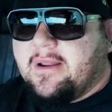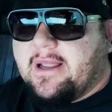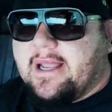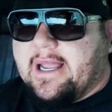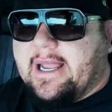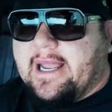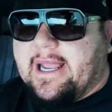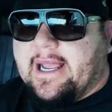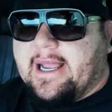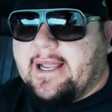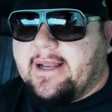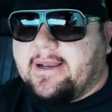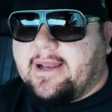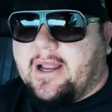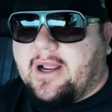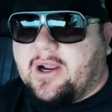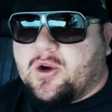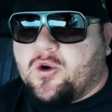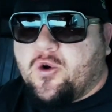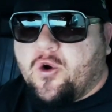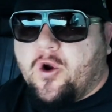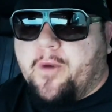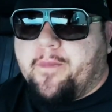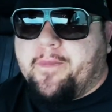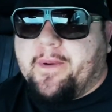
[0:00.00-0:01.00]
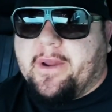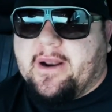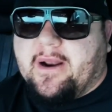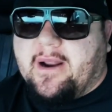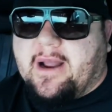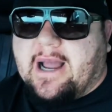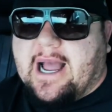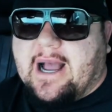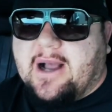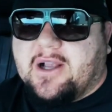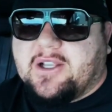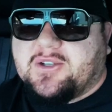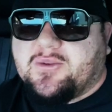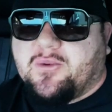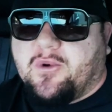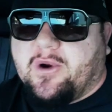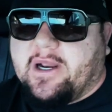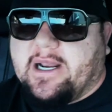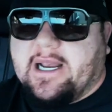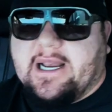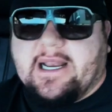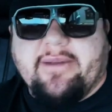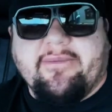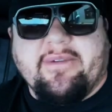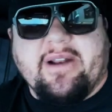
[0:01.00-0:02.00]
and grew up in a house where
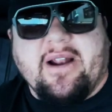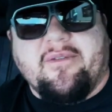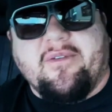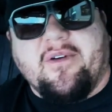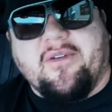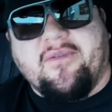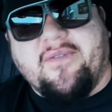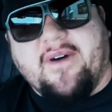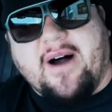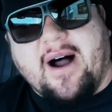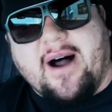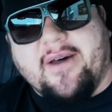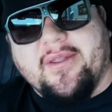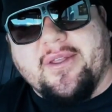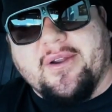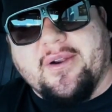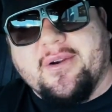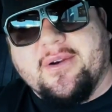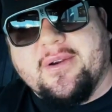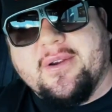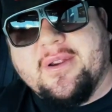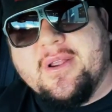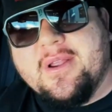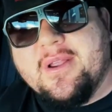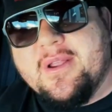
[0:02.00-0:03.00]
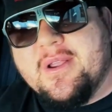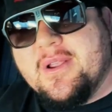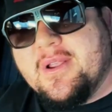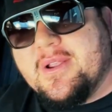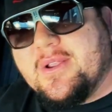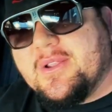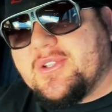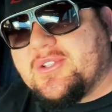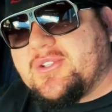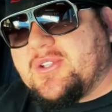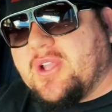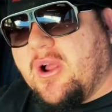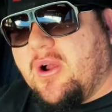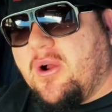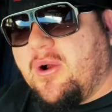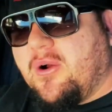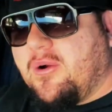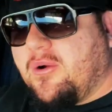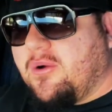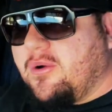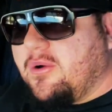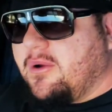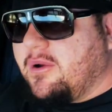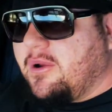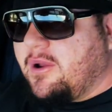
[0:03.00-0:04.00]
he didn't even have a father.
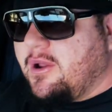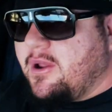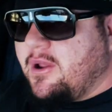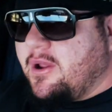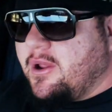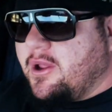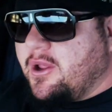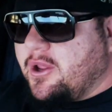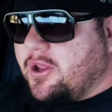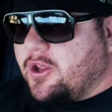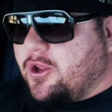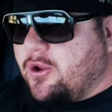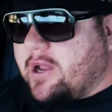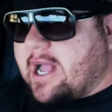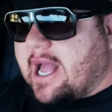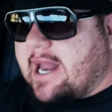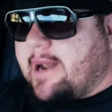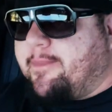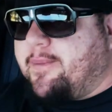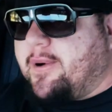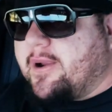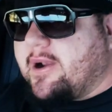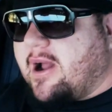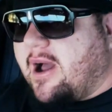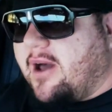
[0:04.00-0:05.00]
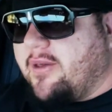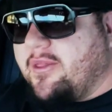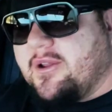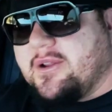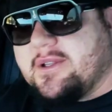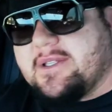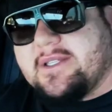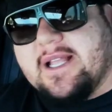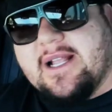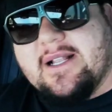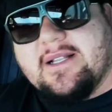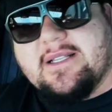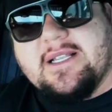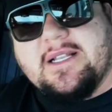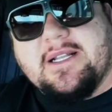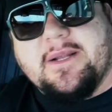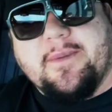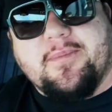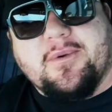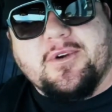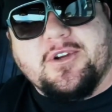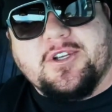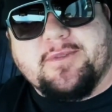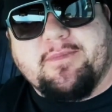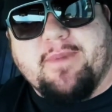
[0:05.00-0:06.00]
So you got to put all those things into
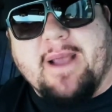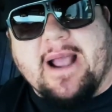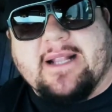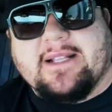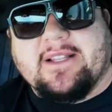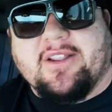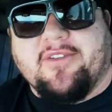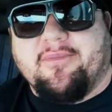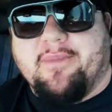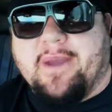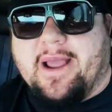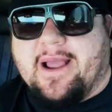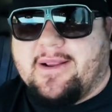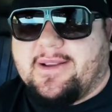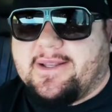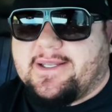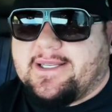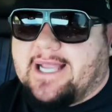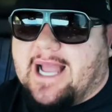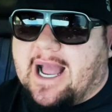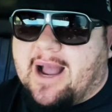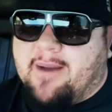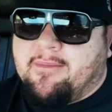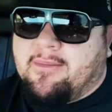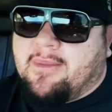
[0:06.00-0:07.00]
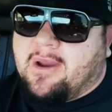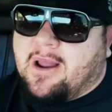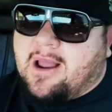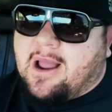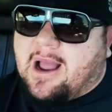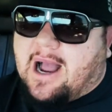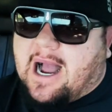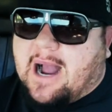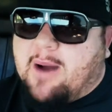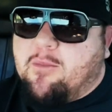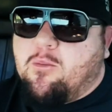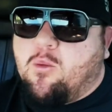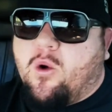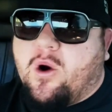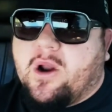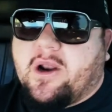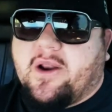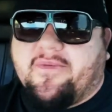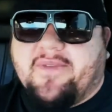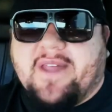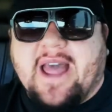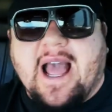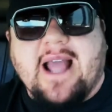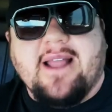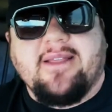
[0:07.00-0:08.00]
perspective, man. See, I'm one
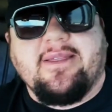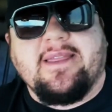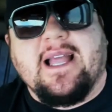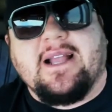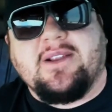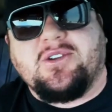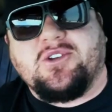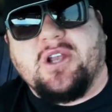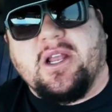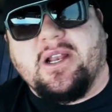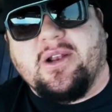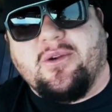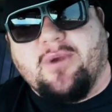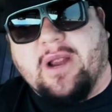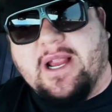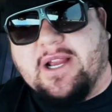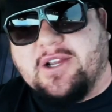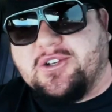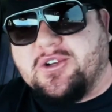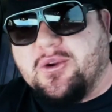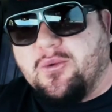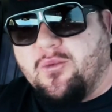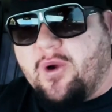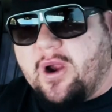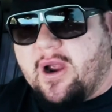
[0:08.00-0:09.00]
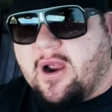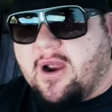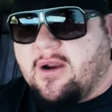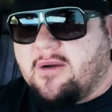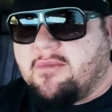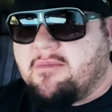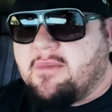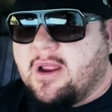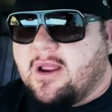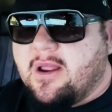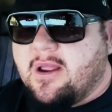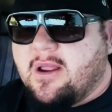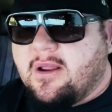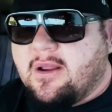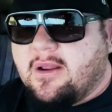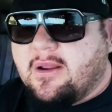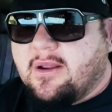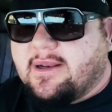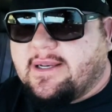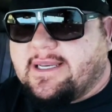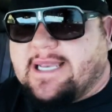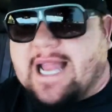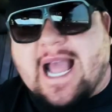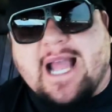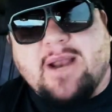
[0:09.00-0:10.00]
of that in that generation where
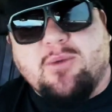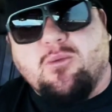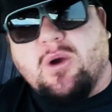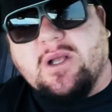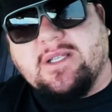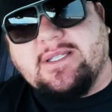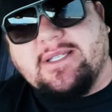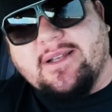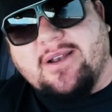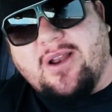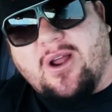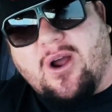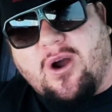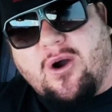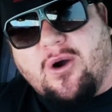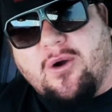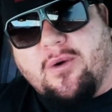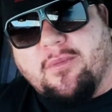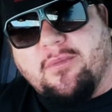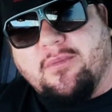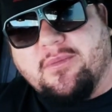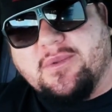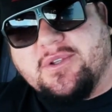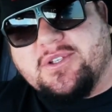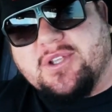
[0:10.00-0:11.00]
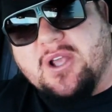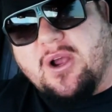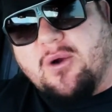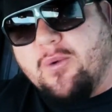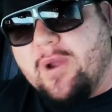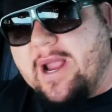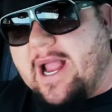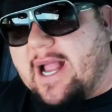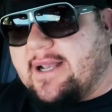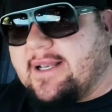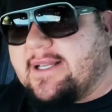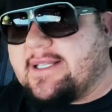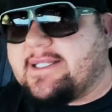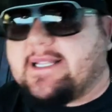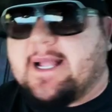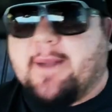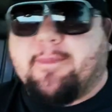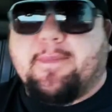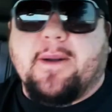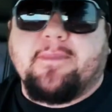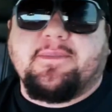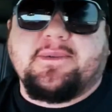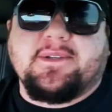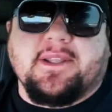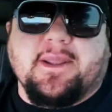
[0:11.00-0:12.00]
dad wasn't home, so we had to
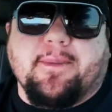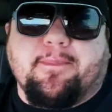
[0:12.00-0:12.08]
step up to